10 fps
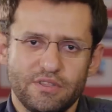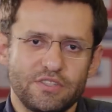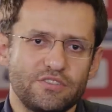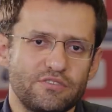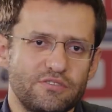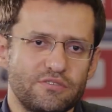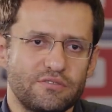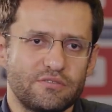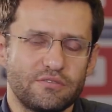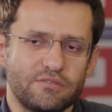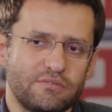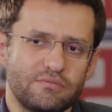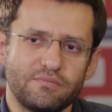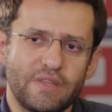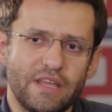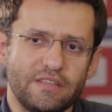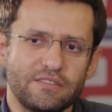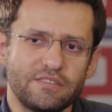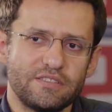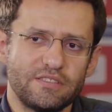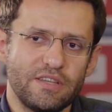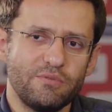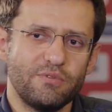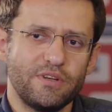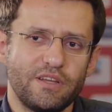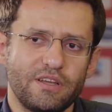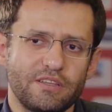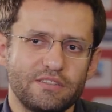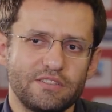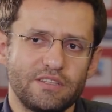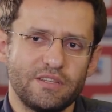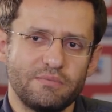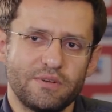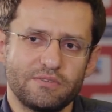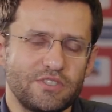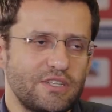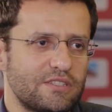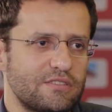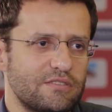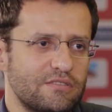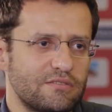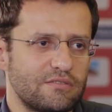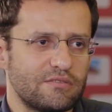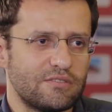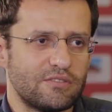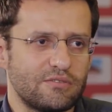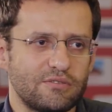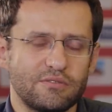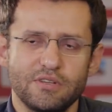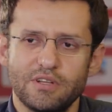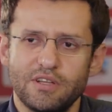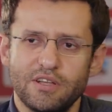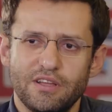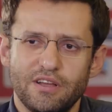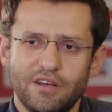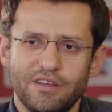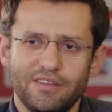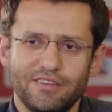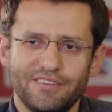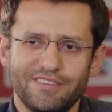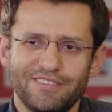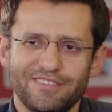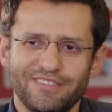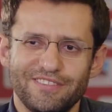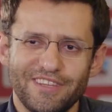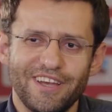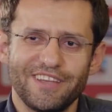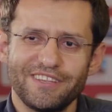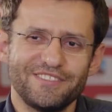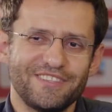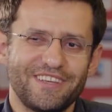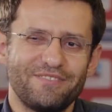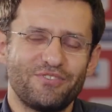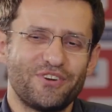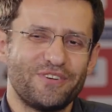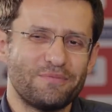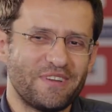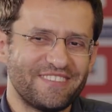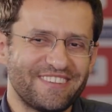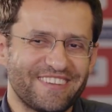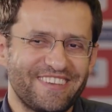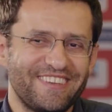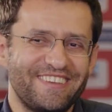literature or, and same way I can say about chess. So I, uh, yeah, I can say I'm very romantic.